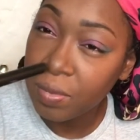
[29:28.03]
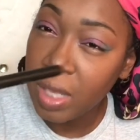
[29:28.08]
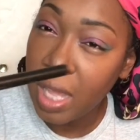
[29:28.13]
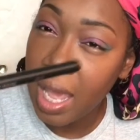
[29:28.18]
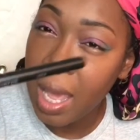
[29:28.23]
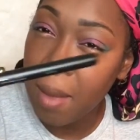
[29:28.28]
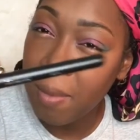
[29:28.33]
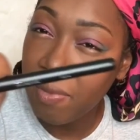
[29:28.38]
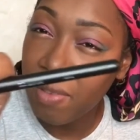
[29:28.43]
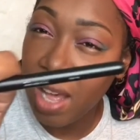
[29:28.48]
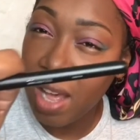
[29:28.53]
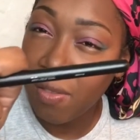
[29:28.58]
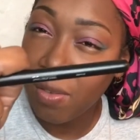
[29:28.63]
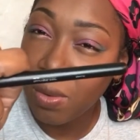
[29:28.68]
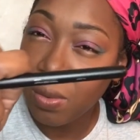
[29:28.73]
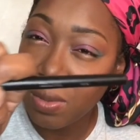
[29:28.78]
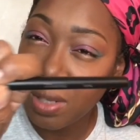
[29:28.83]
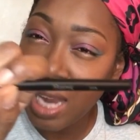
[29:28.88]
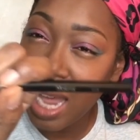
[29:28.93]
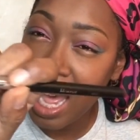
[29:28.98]

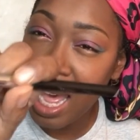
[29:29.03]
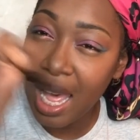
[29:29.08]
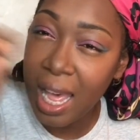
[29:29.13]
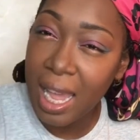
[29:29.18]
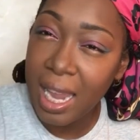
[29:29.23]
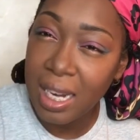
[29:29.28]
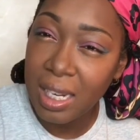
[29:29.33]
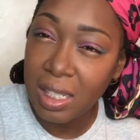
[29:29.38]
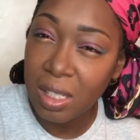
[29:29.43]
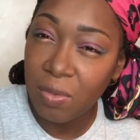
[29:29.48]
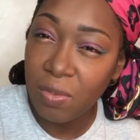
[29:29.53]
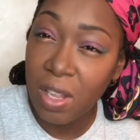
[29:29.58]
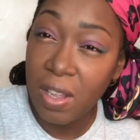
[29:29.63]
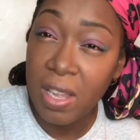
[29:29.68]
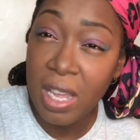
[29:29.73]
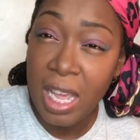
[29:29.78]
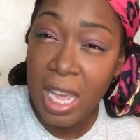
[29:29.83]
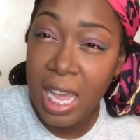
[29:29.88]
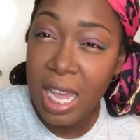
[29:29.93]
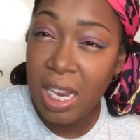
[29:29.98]
M509.
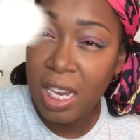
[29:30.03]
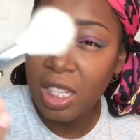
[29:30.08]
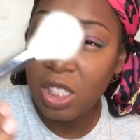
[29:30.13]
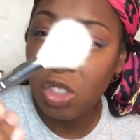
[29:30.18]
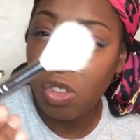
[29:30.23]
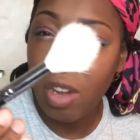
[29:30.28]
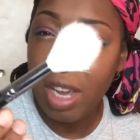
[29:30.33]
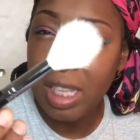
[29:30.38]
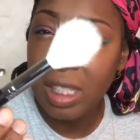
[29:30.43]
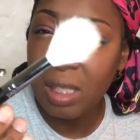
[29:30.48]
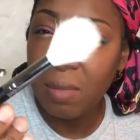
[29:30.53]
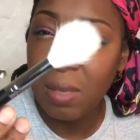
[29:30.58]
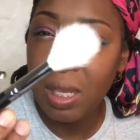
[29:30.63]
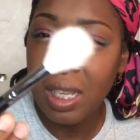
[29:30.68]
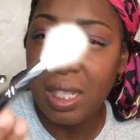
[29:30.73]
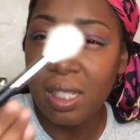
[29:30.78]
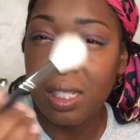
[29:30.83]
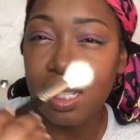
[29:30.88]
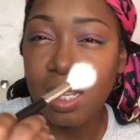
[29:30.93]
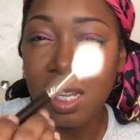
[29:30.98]
It looks crazy
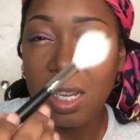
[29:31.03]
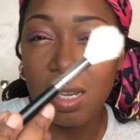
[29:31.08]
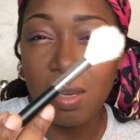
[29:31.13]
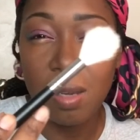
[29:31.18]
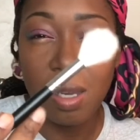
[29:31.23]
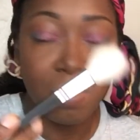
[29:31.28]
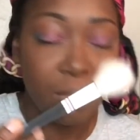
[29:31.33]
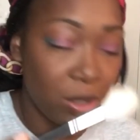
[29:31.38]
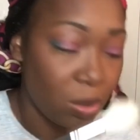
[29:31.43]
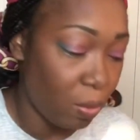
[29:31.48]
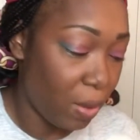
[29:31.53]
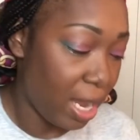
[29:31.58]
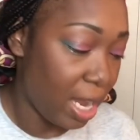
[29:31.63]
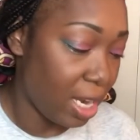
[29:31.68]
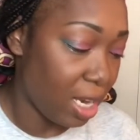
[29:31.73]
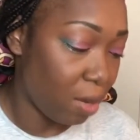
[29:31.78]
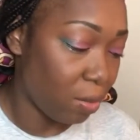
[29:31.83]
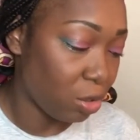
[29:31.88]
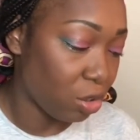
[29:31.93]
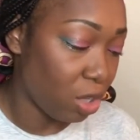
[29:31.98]
because it was wet
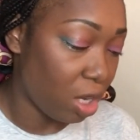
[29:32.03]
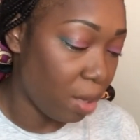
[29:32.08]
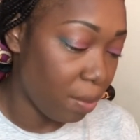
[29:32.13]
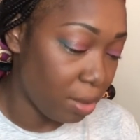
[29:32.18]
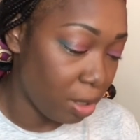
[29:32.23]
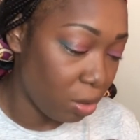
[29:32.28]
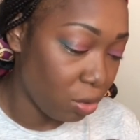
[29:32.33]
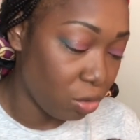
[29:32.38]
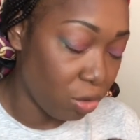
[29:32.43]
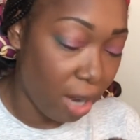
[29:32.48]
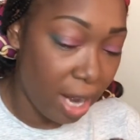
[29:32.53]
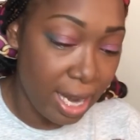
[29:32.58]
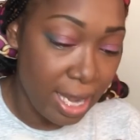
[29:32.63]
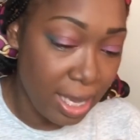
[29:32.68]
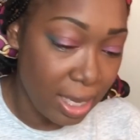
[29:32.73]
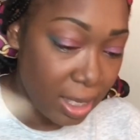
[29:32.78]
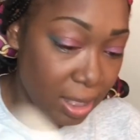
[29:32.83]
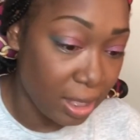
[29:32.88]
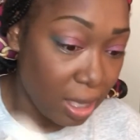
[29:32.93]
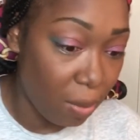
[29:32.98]
and I was trying to blow dry it
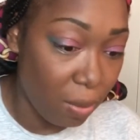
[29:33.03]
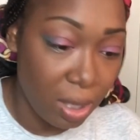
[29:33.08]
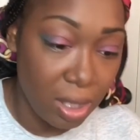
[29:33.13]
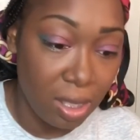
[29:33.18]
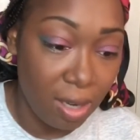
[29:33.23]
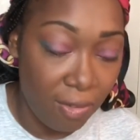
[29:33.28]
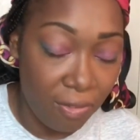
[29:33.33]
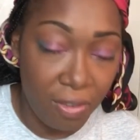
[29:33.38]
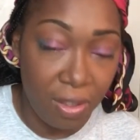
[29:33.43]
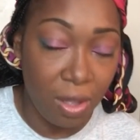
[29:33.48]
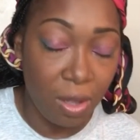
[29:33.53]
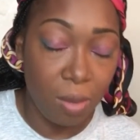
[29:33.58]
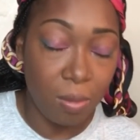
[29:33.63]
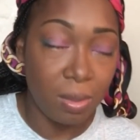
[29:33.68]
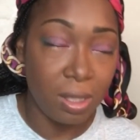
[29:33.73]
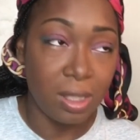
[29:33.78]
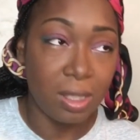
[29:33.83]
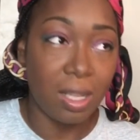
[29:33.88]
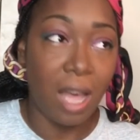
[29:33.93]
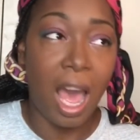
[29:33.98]
because I wanted to film
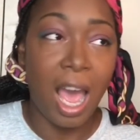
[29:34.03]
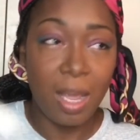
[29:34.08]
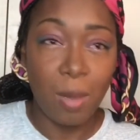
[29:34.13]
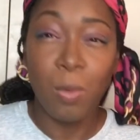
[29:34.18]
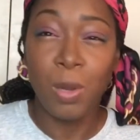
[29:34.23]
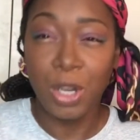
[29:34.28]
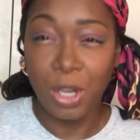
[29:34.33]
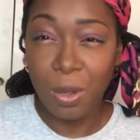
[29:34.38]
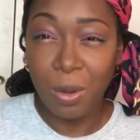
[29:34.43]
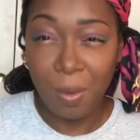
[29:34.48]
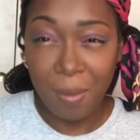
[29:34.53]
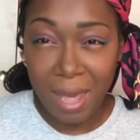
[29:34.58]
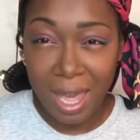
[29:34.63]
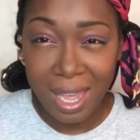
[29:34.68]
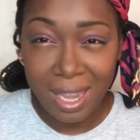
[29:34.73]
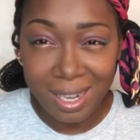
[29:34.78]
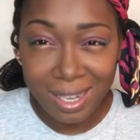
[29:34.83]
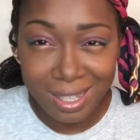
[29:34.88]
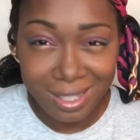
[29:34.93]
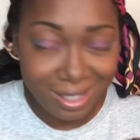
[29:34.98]
because I want to go to
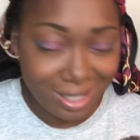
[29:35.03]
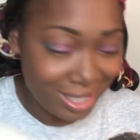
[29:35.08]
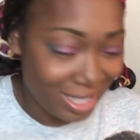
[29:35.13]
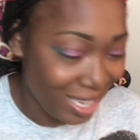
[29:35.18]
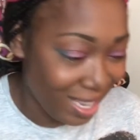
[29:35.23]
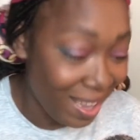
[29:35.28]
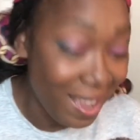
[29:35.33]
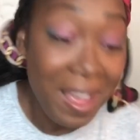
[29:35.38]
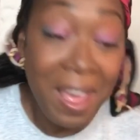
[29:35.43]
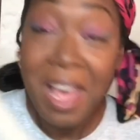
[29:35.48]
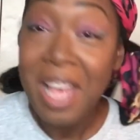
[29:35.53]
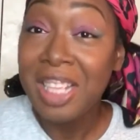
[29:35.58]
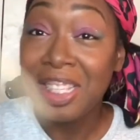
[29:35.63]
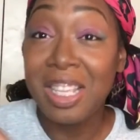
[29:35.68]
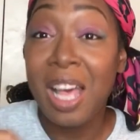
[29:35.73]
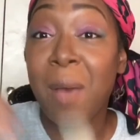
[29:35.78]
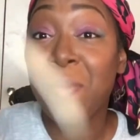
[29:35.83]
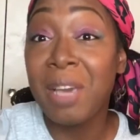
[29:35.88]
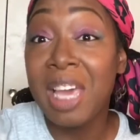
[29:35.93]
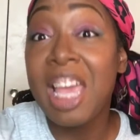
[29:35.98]
bed. So
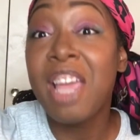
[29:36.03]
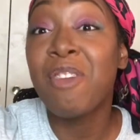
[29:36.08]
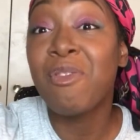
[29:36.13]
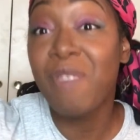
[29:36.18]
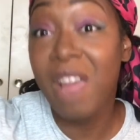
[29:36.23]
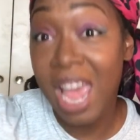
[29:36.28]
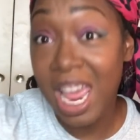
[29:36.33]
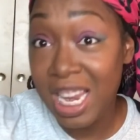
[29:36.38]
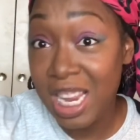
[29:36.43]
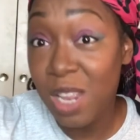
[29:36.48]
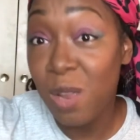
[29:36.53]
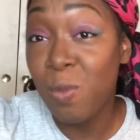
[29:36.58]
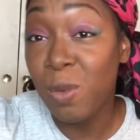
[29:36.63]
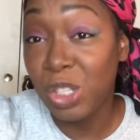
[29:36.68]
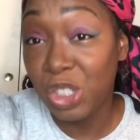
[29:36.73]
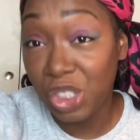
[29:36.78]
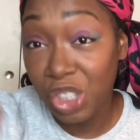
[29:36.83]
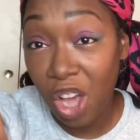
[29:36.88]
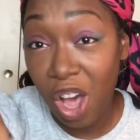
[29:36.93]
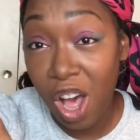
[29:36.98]
I'm getting ready
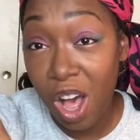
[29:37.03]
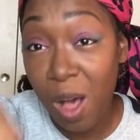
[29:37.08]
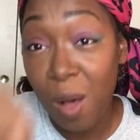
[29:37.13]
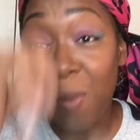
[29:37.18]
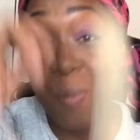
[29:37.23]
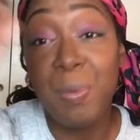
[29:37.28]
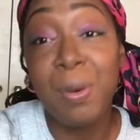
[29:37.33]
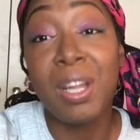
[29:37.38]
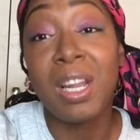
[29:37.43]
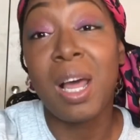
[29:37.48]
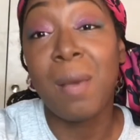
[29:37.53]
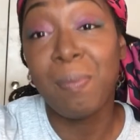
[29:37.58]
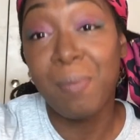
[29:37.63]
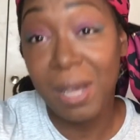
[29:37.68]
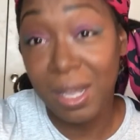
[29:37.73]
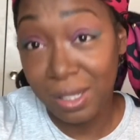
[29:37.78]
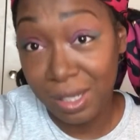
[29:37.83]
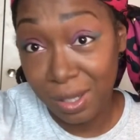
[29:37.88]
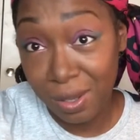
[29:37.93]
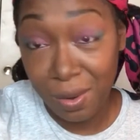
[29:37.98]
with y'all, but I'm
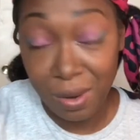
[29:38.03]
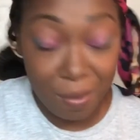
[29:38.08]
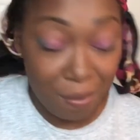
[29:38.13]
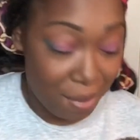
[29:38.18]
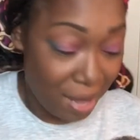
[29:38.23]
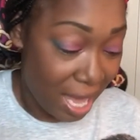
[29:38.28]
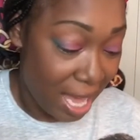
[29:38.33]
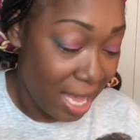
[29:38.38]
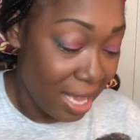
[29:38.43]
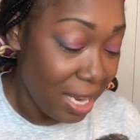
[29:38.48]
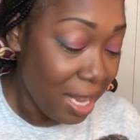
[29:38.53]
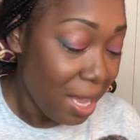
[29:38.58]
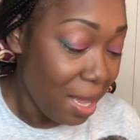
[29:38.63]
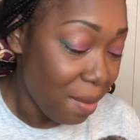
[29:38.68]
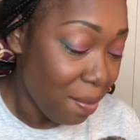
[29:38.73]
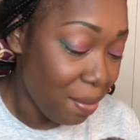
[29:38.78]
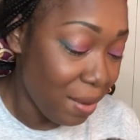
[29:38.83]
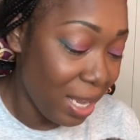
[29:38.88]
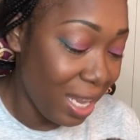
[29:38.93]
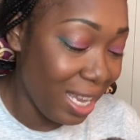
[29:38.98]
about to go to bed.
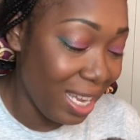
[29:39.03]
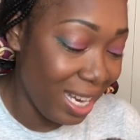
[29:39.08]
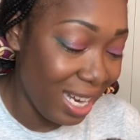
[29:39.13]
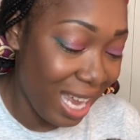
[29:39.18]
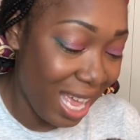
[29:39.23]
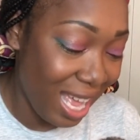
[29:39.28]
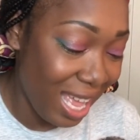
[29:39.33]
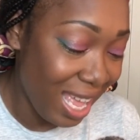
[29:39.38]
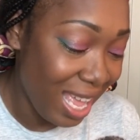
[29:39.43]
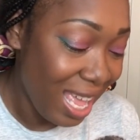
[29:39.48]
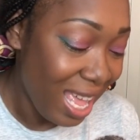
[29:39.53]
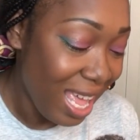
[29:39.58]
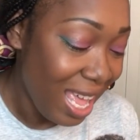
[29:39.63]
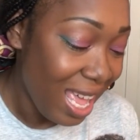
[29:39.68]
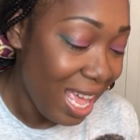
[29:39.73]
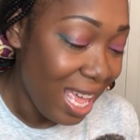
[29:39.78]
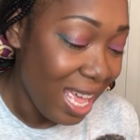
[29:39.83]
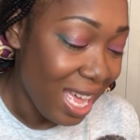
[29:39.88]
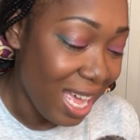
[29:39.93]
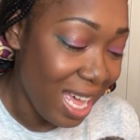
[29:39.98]
But
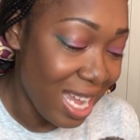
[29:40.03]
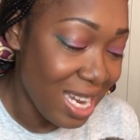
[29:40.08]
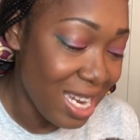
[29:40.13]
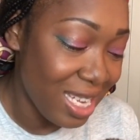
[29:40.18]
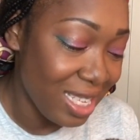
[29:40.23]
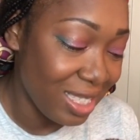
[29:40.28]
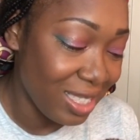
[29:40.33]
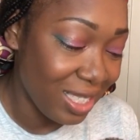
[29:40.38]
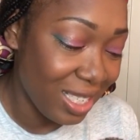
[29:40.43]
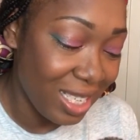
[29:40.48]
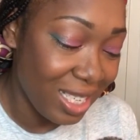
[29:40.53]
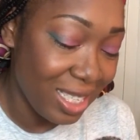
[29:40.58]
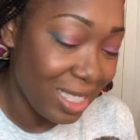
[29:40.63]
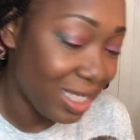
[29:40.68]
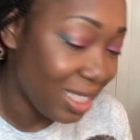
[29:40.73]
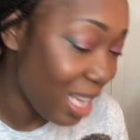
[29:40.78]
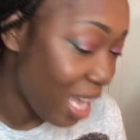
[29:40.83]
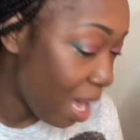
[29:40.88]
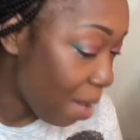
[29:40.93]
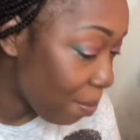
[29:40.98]
I just want to
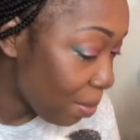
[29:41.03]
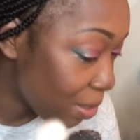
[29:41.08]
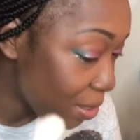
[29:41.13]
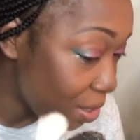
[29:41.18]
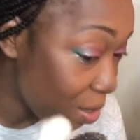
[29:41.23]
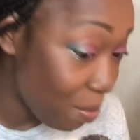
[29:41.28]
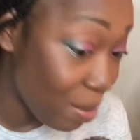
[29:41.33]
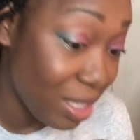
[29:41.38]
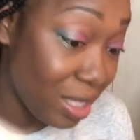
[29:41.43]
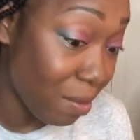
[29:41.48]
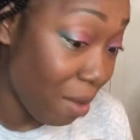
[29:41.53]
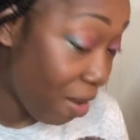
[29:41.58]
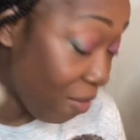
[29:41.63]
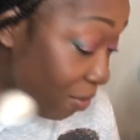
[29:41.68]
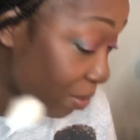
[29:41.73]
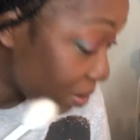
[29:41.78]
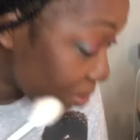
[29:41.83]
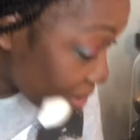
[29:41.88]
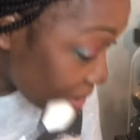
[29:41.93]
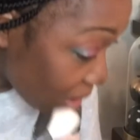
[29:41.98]
tap a little bit. It's my
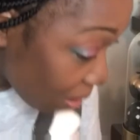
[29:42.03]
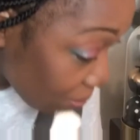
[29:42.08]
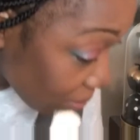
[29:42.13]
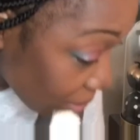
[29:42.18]
first time